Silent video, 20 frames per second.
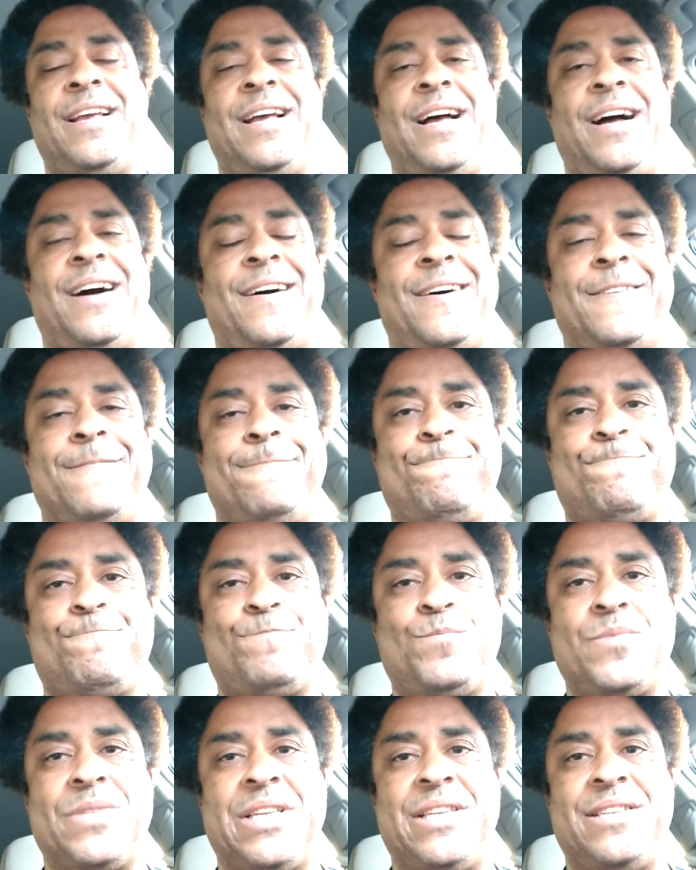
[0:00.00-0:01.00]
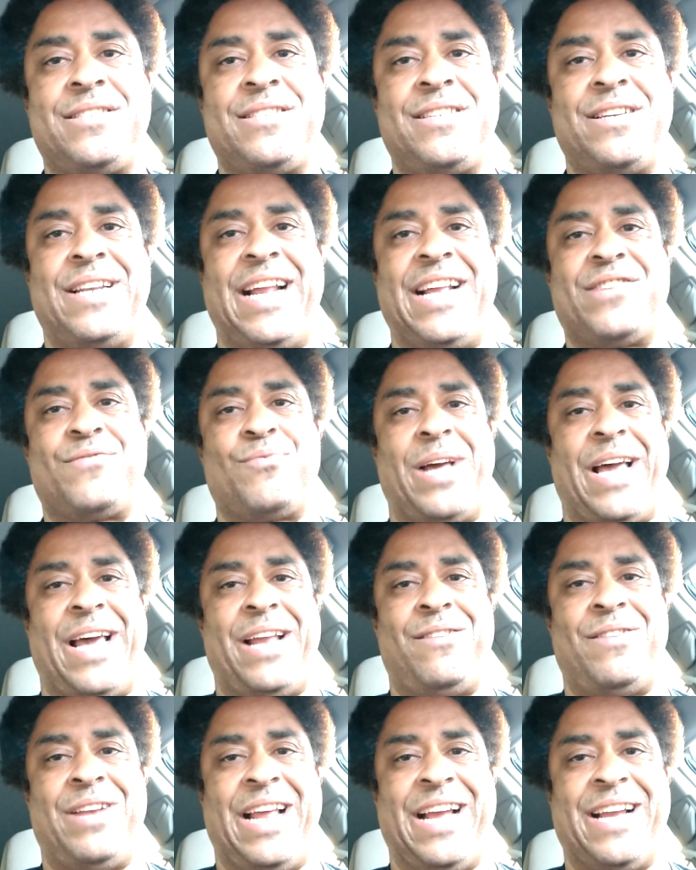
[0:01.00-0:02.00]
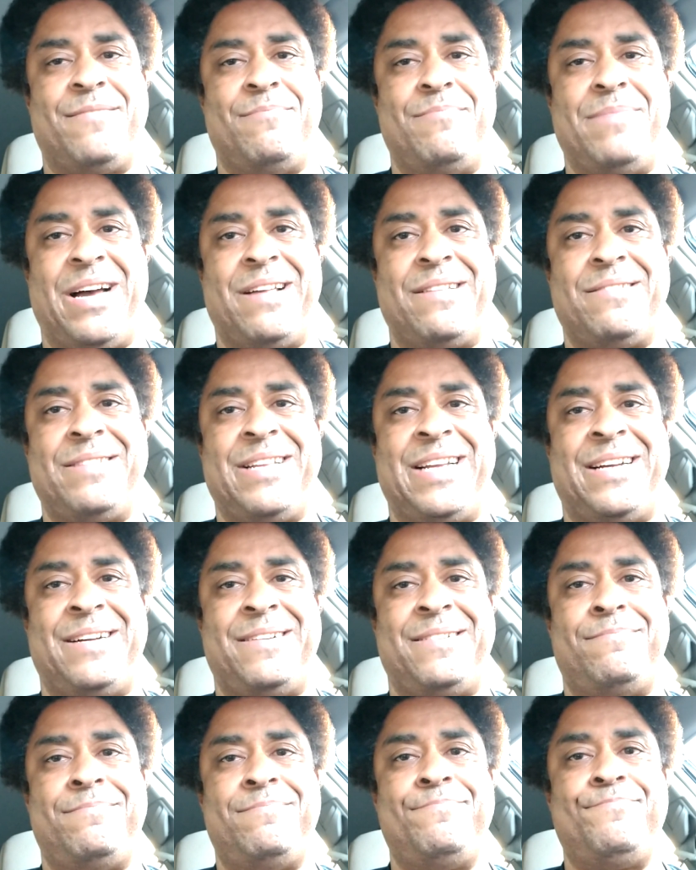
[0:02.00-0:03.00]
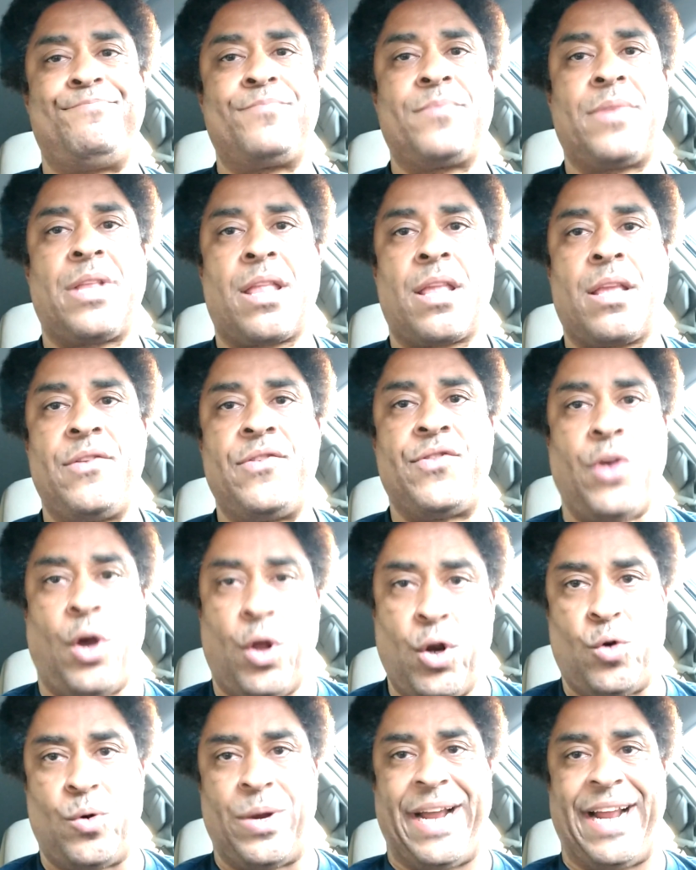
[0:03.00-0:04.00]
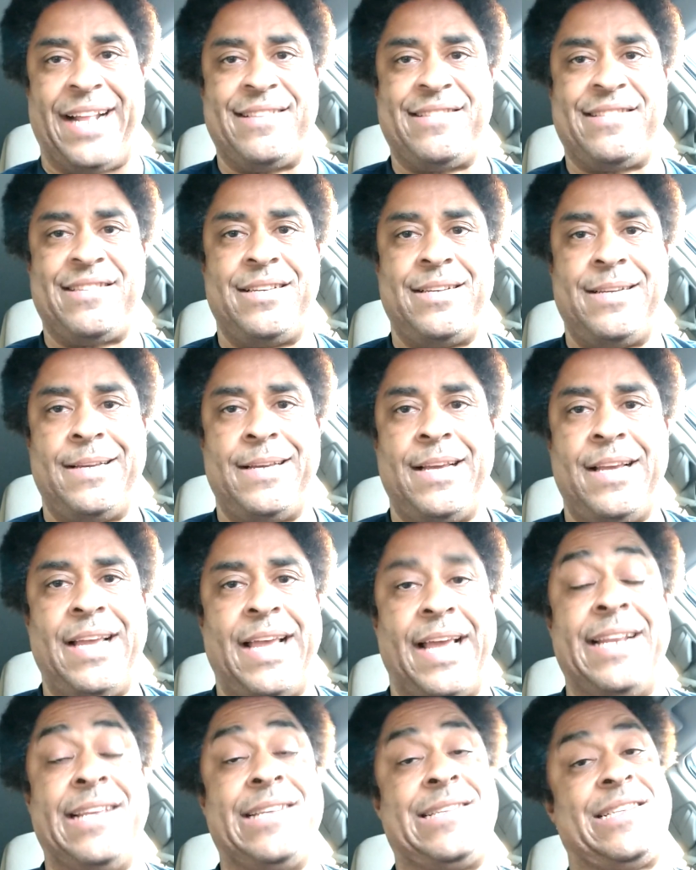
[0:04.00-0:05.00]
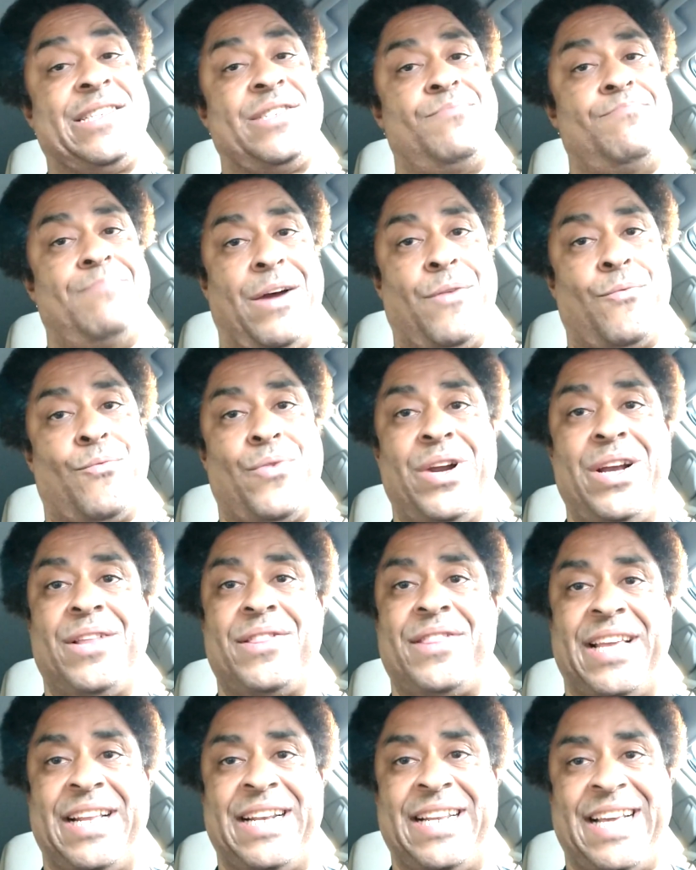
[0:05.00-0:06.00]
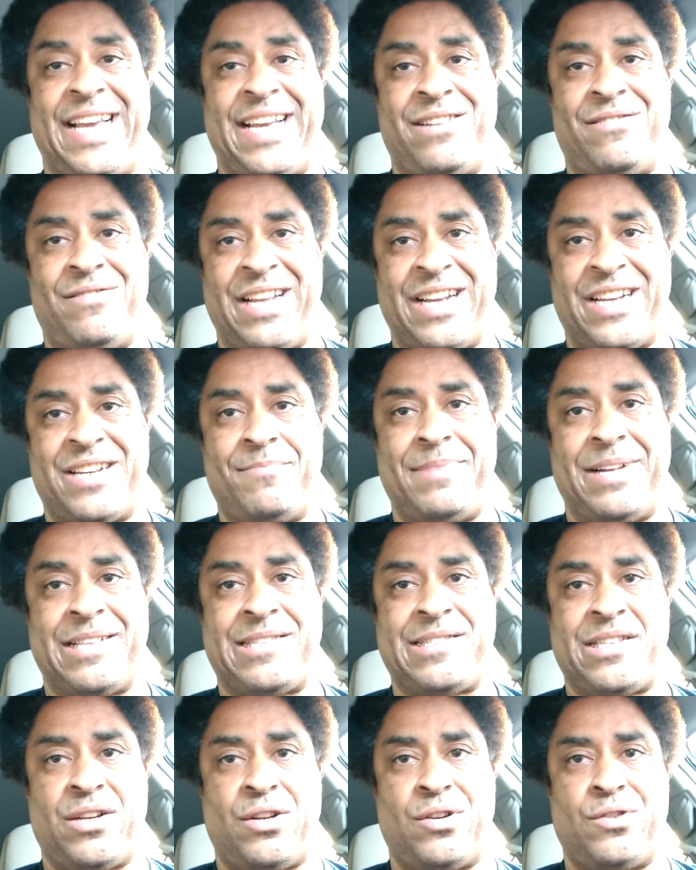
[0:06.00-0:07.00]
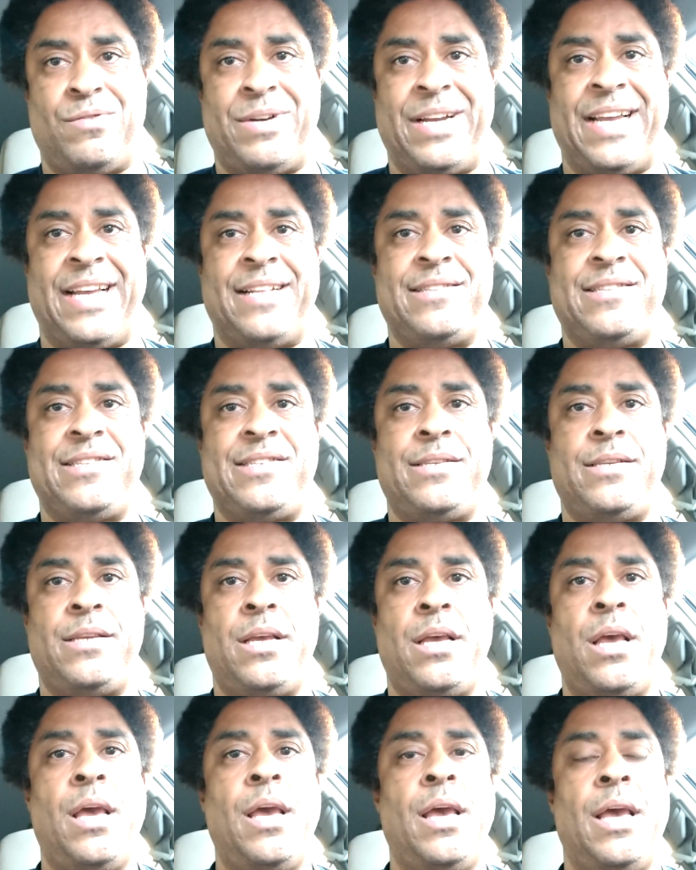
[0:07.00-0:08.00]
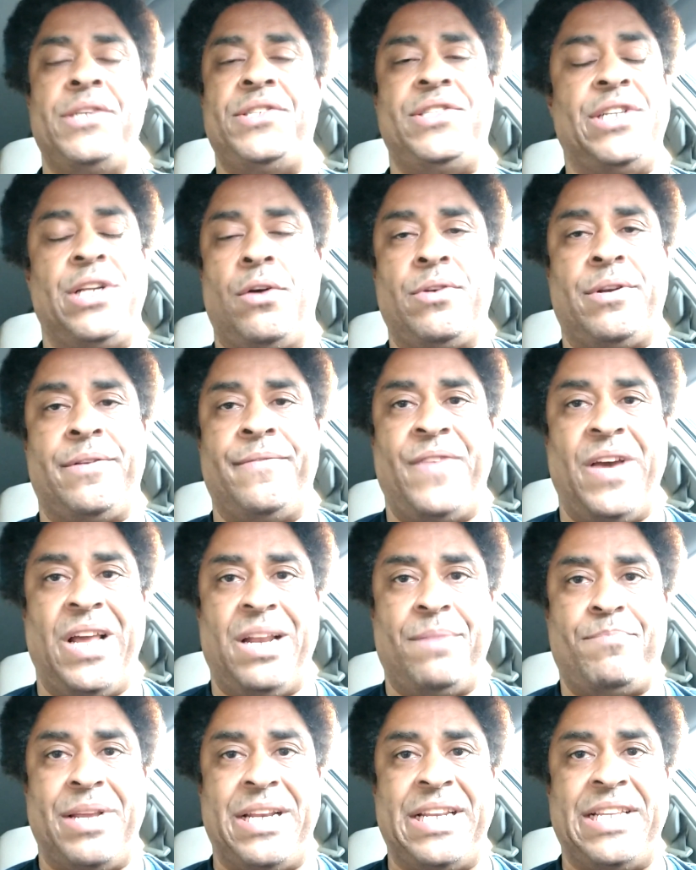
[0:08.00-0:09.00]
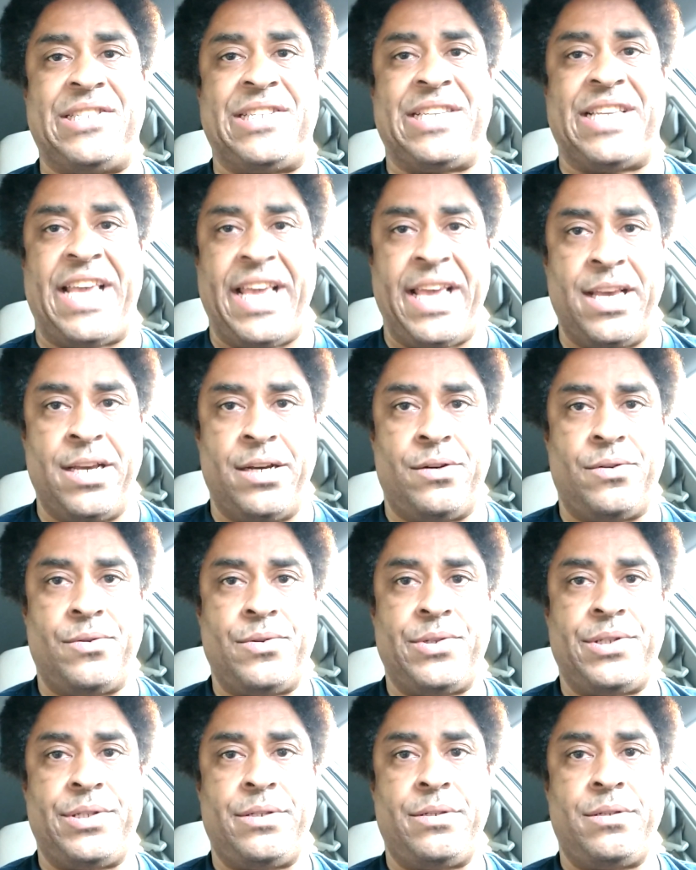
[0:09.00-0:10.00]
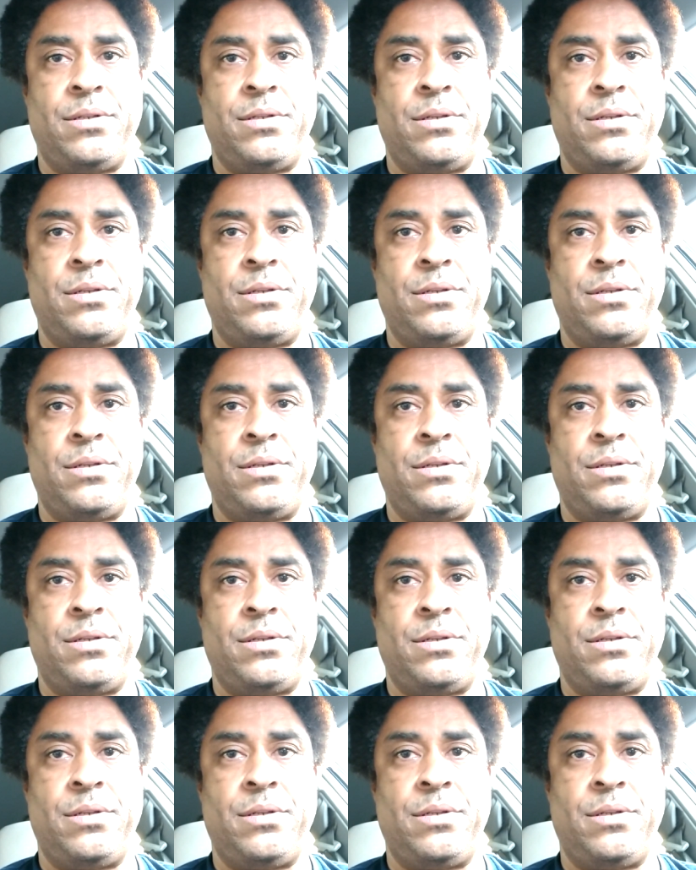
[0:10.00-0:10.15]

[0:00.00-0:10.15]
So that's what I don't like about solo ads. And this is my real thing that I don't like about solo ads, is you don't develop any skills.